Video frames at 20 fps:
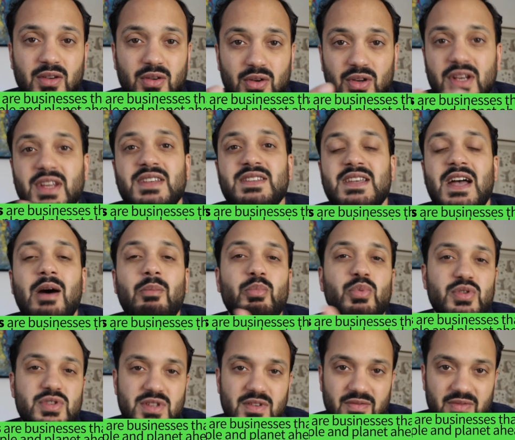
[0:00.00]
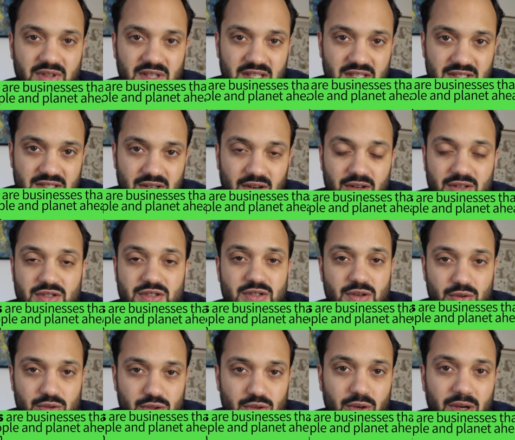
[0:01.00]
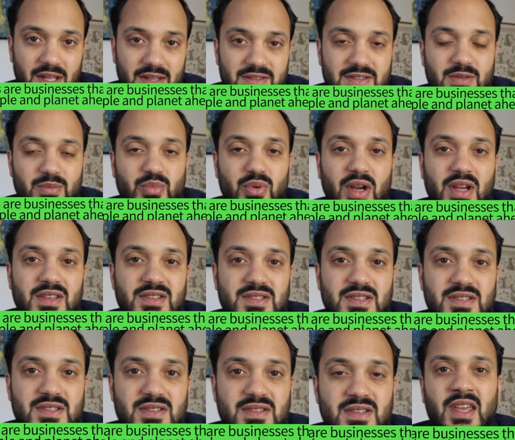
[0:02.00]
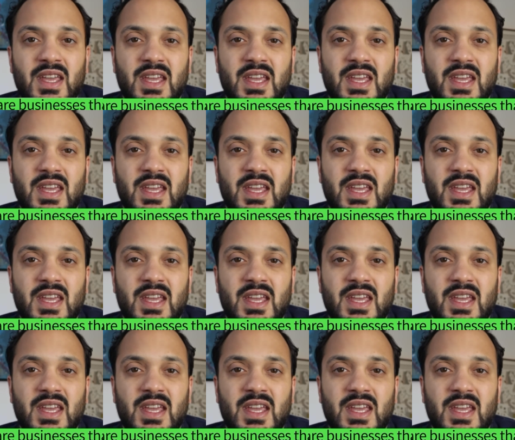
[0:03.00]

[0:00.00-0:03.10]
Good examples of these are social enterprises.